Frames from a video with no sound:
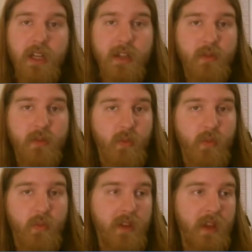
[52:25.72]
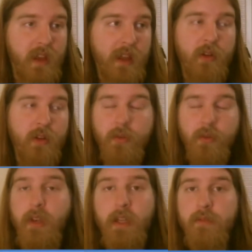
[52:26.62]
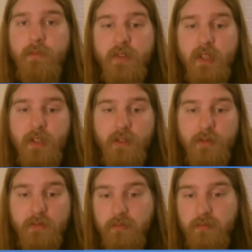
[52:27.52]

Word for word: I liked was Halo three, so, so